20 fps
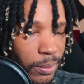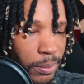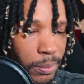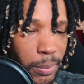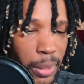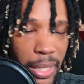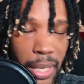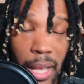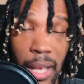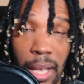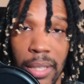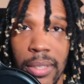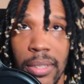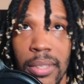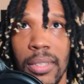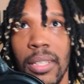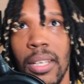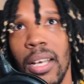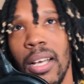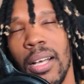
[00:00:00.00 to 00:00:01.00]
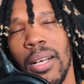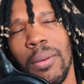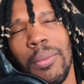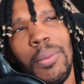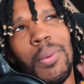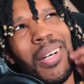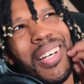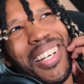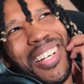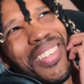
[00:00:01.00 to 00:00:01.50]
But yeah, it's
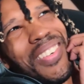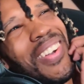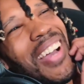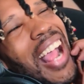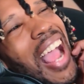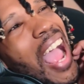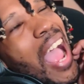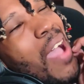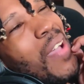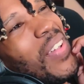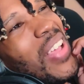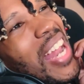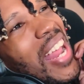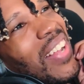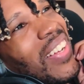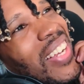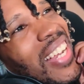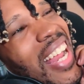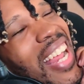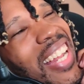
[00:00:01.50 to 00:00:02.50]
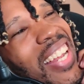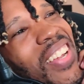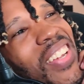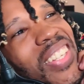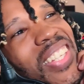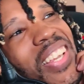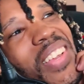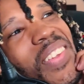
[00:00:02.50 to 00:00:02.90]
what happened after that? There was